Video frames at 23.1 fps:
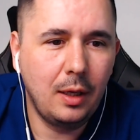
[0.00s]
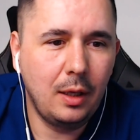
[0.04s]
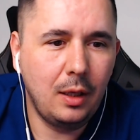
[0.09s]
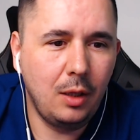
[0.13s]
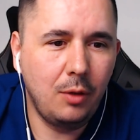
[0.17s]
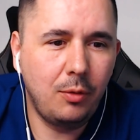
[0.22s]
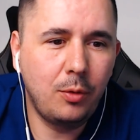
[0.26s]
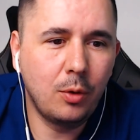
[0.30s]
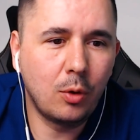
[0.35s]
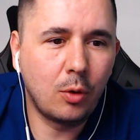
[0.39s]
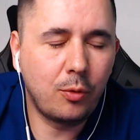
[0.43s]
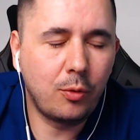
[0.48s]

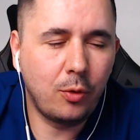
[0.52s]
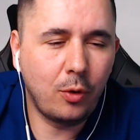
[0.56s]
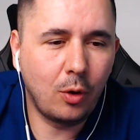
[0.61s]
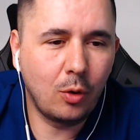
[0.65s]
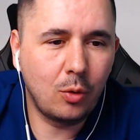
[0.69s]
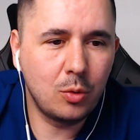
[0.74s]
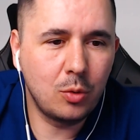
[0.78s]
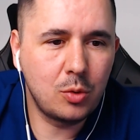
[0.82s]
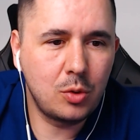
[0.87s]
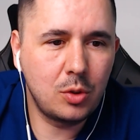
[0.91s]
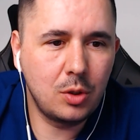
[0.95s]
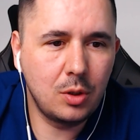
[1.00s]
If your
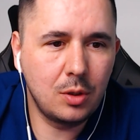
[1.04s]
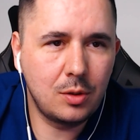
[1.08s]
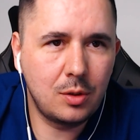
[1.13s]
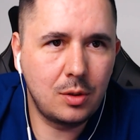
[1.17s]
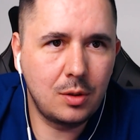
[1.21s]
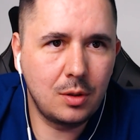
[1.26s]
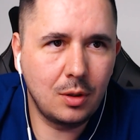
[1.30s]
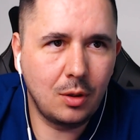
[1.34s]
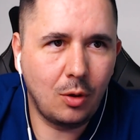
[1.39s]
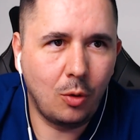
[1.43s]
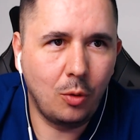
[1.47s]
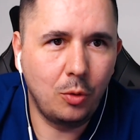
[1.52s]
focus
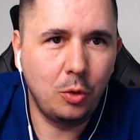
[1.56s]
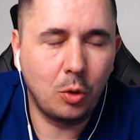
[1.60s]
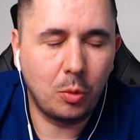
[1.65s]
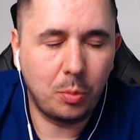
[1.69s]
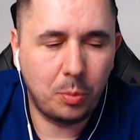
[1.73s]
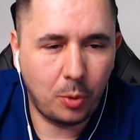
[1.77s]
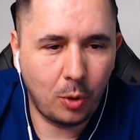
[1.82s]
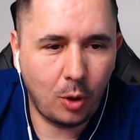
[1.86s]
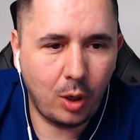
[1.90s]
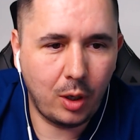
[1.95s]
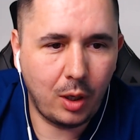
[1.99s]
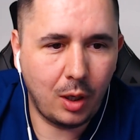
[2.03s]
is on your
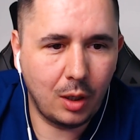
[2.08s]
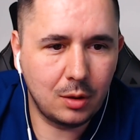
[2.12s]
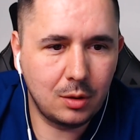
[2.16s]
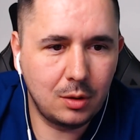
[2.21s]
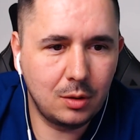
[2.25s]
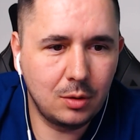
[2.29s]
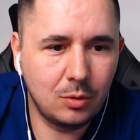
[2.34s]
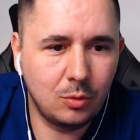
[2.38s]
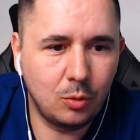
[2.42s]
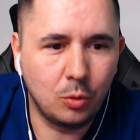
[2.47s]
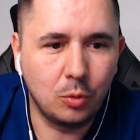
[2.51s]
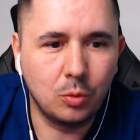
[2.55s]

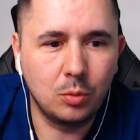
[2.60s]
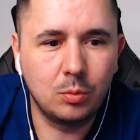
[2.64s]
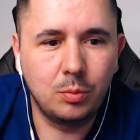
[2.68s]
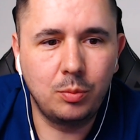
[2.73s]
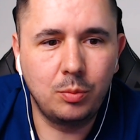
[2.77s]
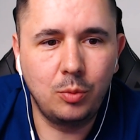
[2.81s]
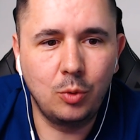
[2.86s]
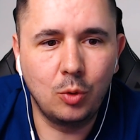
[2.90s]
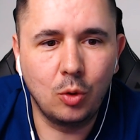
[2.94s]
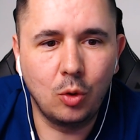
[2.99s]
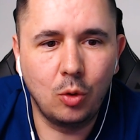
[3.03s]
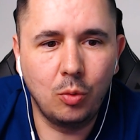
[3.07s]
product, on
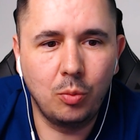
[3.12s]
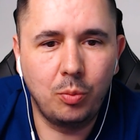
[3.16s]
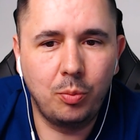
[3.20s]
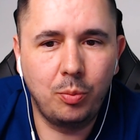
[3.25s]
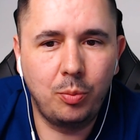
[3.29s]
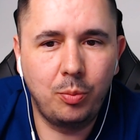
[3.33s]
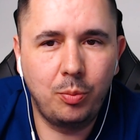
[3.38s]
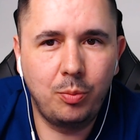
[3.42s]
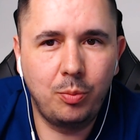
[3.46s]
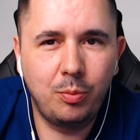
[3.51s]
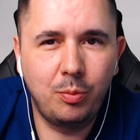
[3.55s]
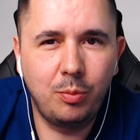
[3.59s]

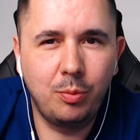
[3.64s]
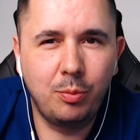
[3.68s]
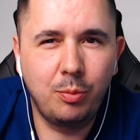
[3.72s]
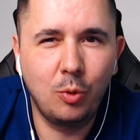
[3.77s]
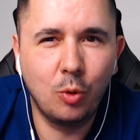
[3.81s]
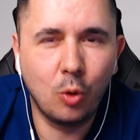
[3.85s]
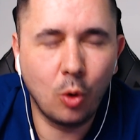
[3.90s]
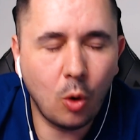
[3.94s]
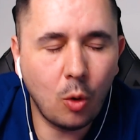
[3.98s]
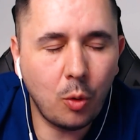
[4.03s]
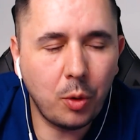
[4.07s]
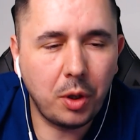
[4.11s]

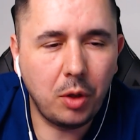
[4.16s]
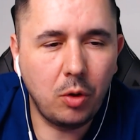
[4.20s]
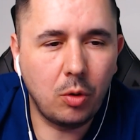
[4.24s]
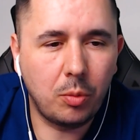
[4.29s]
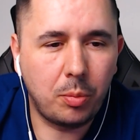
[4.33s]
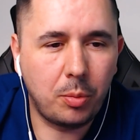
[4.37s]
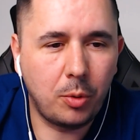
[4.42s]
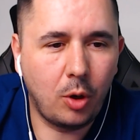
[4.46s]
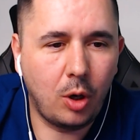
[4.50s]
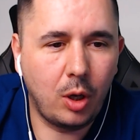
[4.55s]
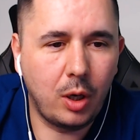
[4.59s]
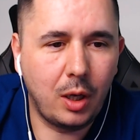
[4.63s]
growing your
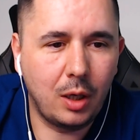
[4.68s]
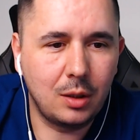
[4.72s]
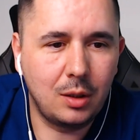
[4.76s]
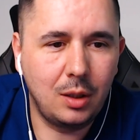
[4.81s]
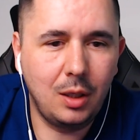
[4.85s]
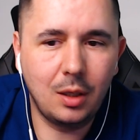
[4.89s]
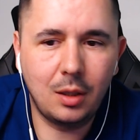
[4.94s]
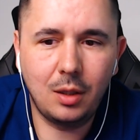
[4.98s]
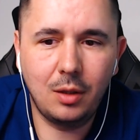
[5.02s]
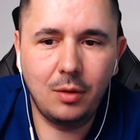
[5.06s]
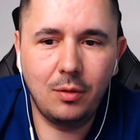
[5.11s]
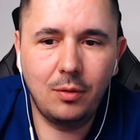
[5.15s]
product,
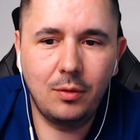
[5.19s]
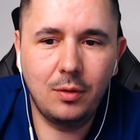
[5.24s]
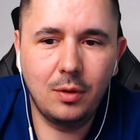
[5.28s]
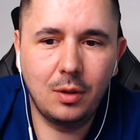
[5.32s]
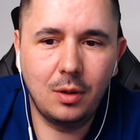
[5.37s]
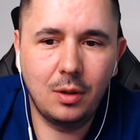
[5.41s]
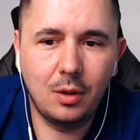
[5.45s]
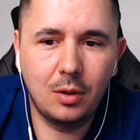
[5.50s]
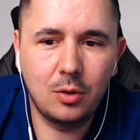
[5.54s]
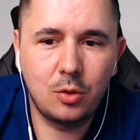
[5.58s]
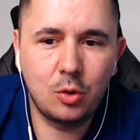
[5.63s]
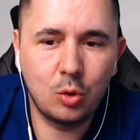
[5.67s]
getting
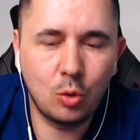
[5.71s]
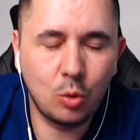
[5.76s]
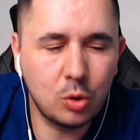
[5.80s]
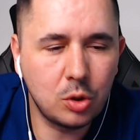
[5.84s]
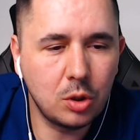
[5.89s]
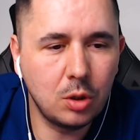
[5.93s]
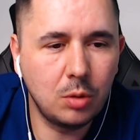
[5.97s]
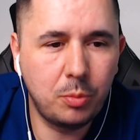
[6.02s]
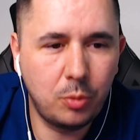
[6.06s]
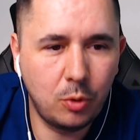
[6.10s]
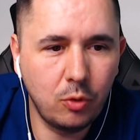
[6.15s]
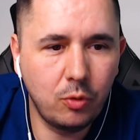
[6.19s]

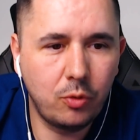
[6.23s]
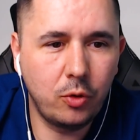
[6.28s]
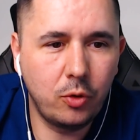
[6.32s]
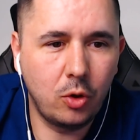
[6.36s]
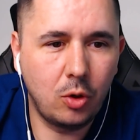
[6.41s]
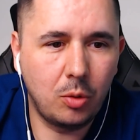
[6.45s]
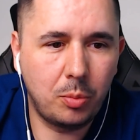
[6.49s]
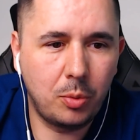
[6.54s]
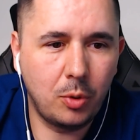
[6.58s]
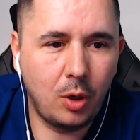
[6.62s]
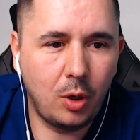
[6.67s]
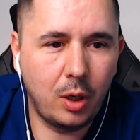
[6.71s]
social proof for
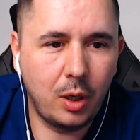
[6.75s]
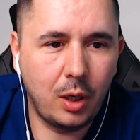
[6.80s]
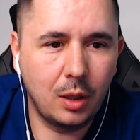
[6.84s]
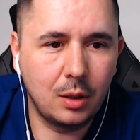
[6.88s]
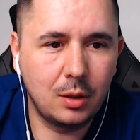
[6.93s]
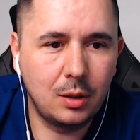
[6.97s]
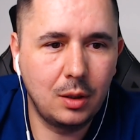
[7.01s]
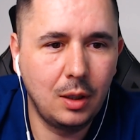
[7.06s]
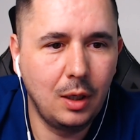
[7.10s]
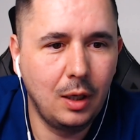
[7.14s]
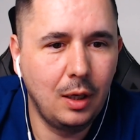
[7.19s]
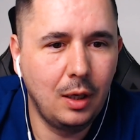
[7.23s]
your
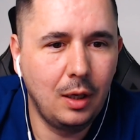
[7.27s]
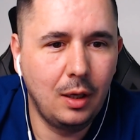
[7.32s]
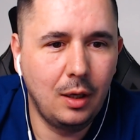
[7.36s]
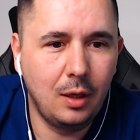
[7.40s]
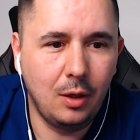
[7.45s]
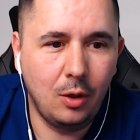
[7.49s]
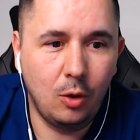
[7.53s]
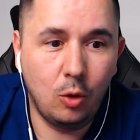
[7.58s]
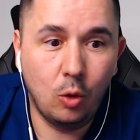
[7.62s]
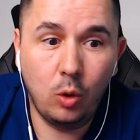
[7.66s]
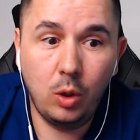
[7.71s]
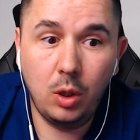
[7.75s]
product,
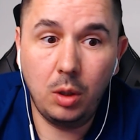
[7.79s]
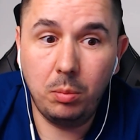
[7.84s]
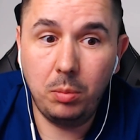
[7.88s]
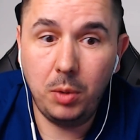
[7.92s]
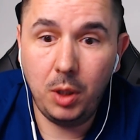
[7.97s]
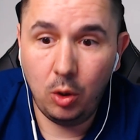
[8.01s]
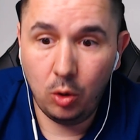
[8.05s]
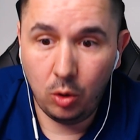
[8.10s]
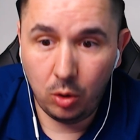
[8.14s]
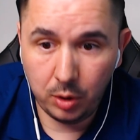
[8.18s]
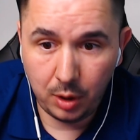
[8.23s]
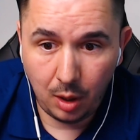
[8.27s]
going
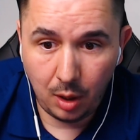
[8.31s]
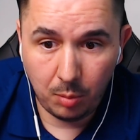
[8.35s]
beyond